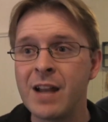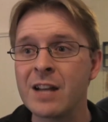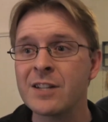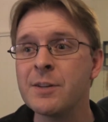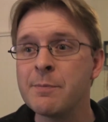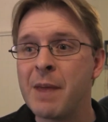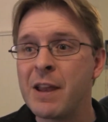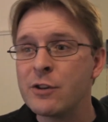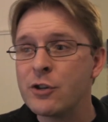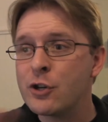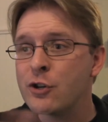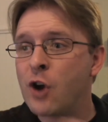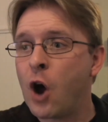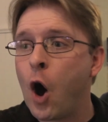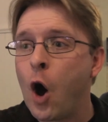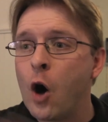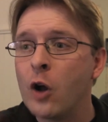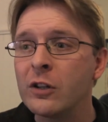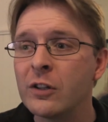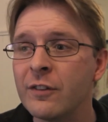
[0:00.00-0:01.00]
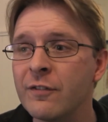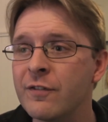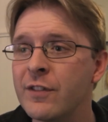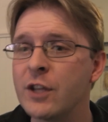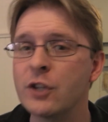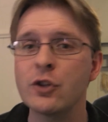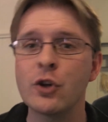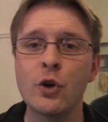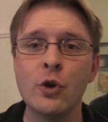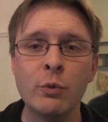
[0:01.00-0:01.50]
Not to mention, all of
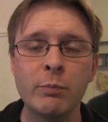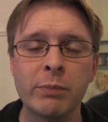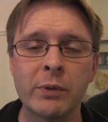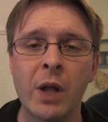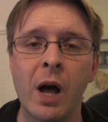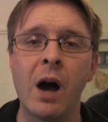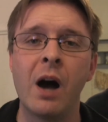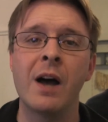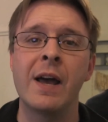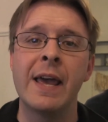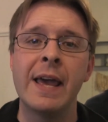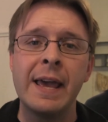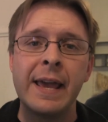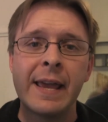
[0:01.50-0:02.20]
this hoopla